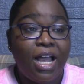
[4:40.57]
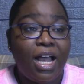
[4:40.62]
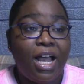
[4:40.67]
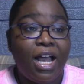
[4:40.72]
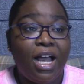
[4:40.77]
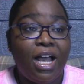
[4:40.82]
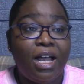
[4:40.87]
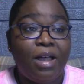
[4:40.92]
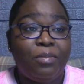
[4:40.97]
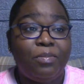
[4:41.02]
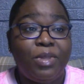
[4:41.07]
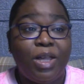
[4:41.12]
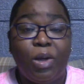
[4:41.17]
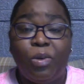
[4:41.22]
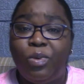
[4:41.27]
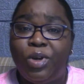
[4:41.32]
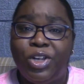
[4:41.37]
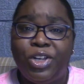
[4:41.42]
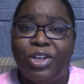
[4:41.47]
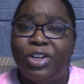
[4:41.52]

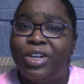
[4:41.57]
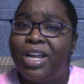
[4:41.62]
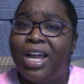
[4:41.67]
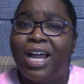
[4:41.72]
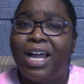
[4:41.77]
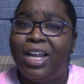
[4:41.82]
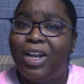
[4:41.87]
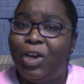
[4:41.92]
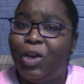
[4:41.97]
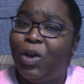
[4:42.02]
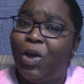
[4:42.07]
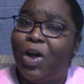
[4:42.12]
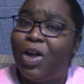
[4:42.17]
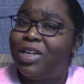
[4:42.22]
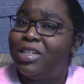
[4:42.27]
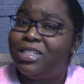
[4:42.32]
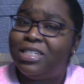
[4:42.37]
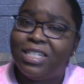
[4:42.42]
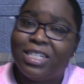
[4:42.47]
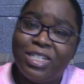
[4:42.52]
That way you're not
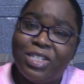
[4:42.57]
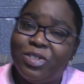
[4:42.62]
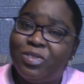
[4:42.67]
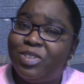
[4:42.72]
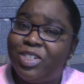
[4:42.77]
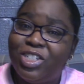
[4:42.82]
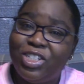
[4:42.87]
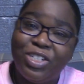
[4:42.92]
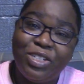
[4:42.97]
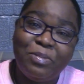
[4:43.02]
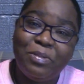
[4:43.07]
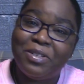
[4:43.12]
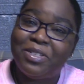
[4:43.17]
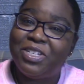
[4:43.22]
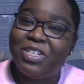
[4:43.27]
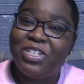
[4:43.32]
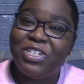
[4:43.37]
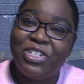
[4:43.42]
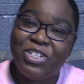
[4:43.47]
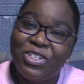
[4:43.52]
lost as to what you're supposed
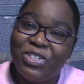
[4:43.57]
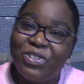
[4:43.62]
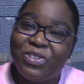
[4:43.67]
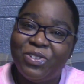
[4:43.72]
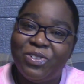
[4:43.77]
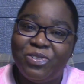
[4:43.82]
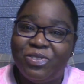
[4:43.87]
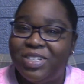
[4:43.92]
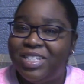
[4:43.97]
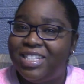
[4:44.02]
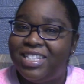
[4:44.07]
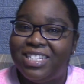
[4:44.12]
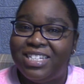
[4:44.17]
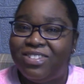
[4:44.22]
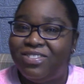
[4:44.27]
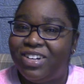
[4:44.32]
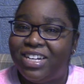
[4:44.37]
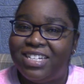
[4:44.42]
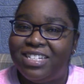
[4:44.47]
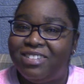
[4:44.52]
to do with
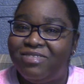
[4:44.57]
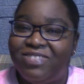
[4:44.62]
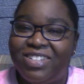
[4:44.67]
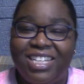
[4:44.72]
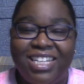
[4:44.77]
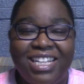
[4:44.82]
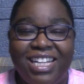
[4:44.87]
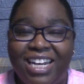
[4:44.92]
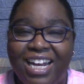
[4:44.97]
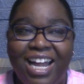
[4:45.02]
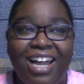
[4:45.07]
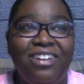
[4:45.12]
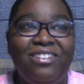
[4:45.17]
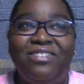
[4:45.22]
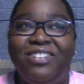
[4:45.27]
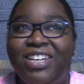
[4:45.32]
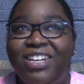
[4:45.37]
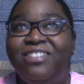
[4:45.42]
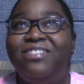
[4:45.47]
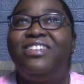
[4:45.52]
this recipe that
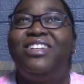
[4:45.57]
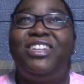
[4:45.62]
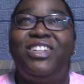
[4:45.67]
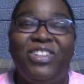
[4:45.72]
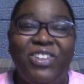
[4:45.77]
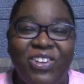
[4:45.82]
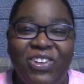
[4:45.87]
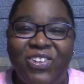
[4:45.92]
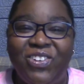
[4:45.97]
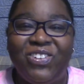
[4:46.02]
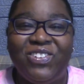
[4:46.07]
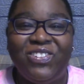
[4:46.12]
I've given you.